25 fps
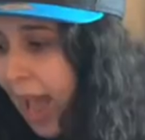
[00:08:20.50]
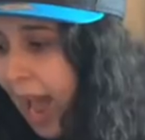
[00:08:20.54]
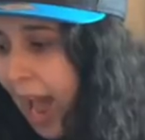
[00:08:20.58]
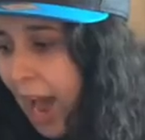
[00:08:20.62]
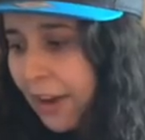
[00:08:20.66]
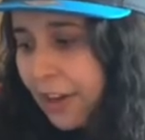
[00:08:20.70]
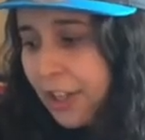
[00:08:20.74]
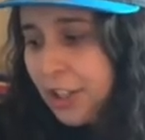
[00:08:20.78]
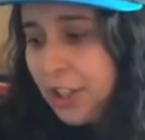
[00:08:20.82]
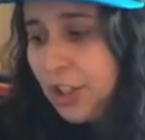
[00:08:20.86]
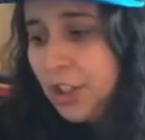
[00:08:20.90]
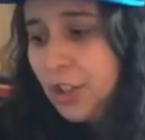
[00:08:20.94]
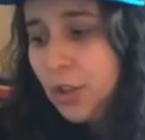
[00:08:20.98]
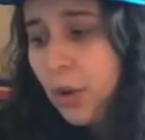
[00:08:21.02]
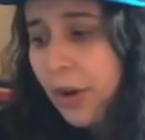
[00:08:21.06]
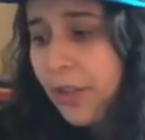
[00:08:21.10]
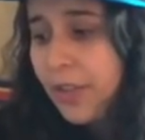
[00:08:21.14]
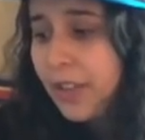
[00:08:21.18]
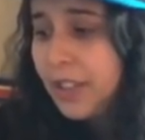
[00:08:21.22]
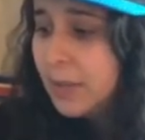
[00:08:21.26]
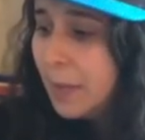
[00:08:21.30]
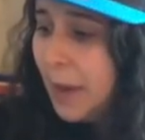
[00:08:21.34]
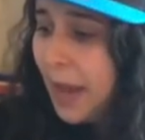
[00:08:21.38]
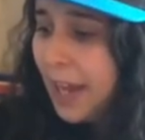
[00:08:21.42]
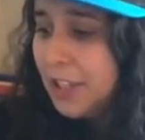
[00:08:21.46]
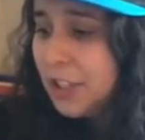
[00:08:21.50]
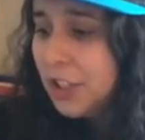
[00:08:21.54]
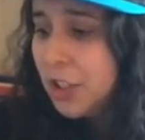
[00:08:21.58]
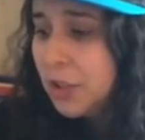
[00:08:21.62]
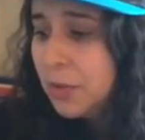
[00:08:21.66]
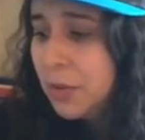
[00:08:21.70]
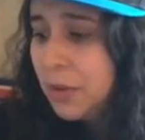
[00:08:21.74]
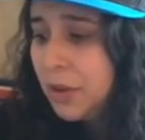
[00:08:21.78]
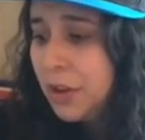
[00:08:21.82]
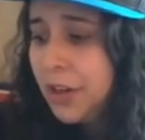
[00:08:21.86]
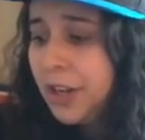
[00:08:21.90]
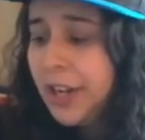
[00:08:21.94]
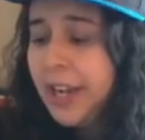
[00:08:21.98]
How did you join the Smash
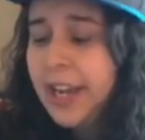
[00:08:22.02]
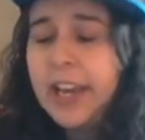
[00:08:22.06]
community?